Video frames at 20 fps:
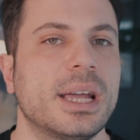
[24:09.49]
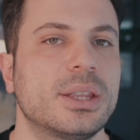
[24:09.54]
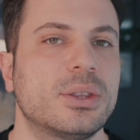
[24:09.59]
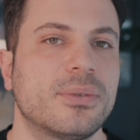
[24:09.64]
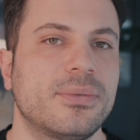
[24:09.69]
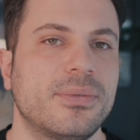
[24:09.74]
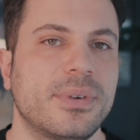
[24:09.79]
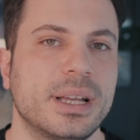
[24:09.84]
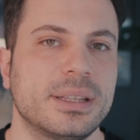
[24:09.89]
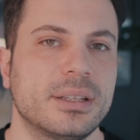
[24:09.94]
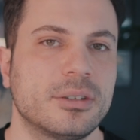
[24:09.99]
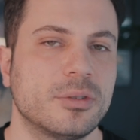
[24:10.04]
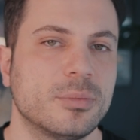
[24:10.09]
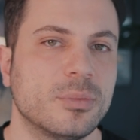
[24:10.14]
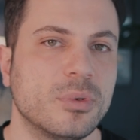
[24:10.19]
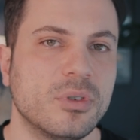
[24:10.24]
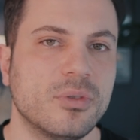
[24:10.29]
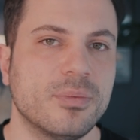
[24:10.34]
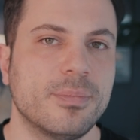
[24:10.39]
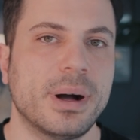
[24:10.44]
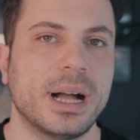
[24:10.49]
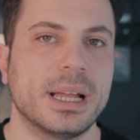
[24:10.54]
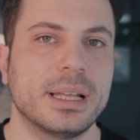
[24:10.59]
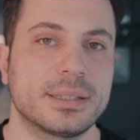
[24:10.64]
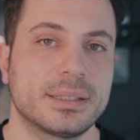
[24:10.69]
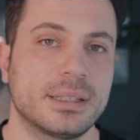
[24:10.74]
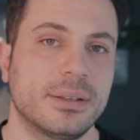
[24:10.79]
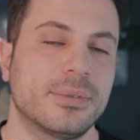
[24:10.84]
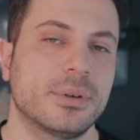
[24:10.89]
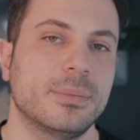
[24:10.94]
to find and remove
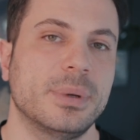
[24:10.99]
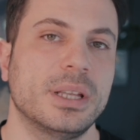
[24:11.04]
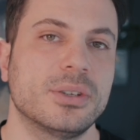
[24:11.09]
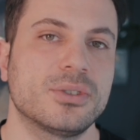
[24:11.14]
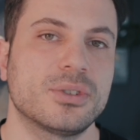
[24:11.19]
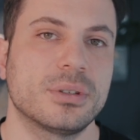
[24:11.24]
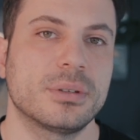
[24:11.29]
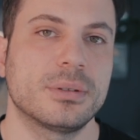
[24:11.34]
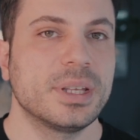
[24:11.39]
biased information.